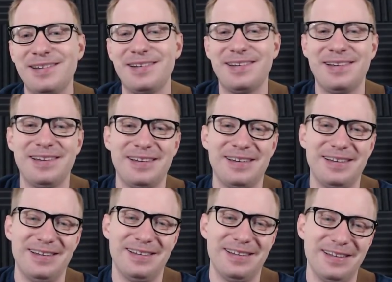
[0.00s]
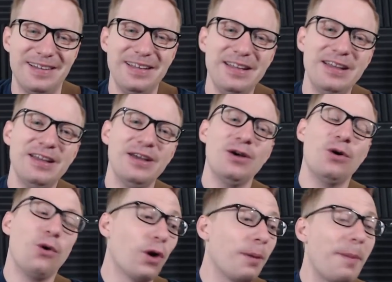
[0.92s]

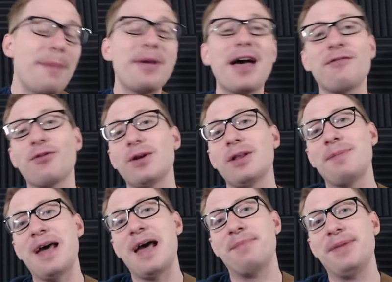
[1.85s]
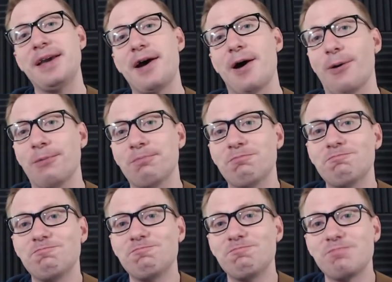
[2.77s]
Or maybe I have really bad BO.
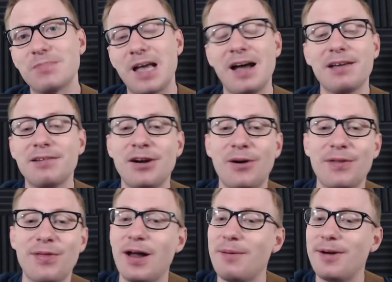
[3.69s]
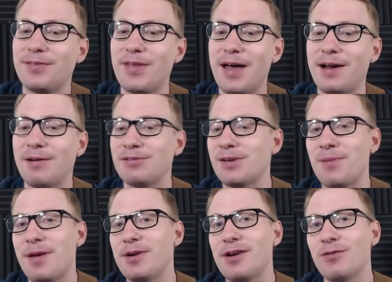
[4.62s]
I thought about that. I was like,
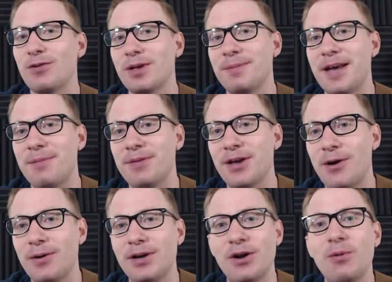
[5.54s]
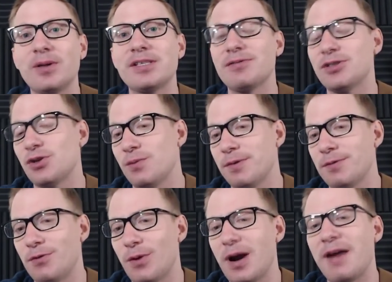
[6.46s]
maybe I have really bad BO and no one's ever told me
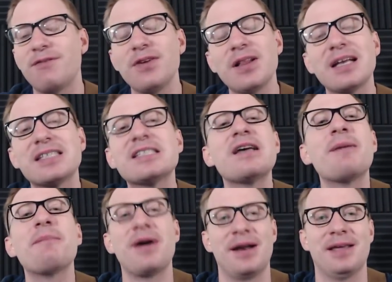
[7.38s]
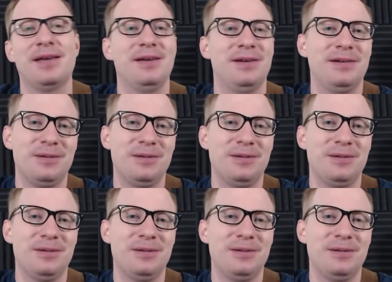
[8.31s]
before. I feel like somebody